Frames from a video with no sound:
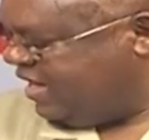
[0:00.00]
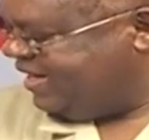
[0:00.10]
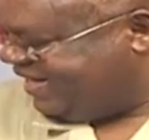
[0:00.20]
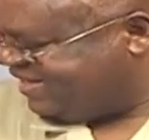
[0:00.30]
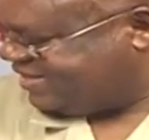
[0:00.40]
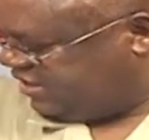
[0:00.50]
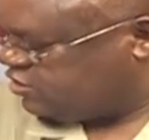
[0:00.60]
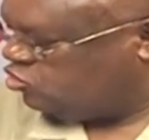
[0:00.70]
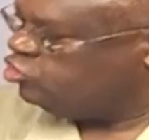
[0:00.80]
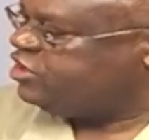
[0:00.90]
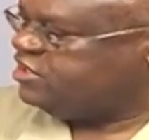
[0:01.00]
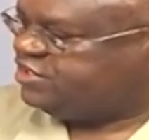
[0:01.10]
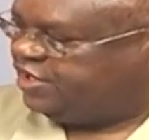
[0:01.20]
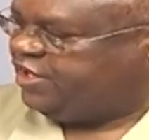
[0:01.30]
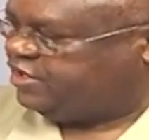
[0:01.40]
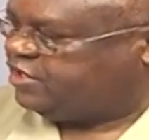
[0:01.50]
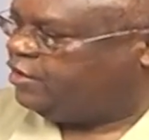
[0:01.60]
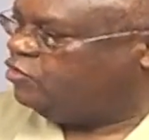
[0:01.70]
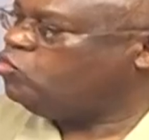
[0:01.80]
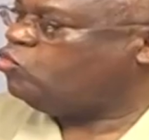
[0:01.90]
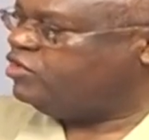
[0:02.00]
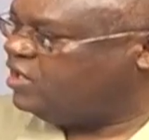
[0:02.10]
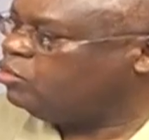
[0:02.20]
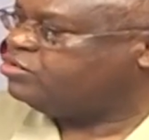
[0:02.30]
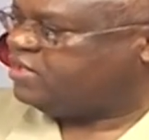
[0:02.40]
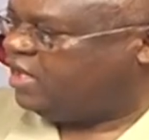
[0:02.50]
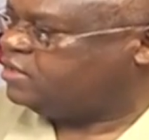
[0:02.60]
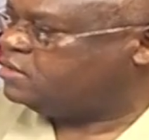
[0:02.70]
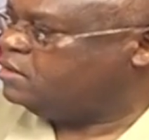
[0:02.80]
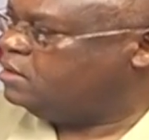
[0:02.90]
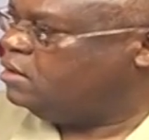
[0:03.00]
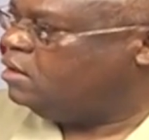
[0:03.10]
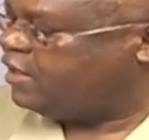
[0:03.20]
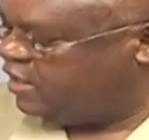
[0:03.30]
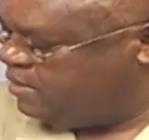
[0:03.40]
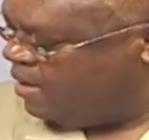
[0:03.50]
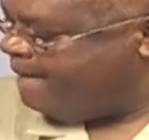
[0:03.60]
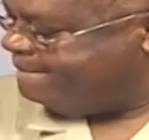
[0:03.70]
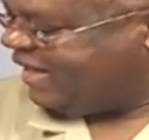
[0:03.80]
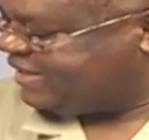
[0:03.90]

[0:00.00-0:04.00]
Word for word: this is not his signature. You could doubt that, mm -hmm. okay? But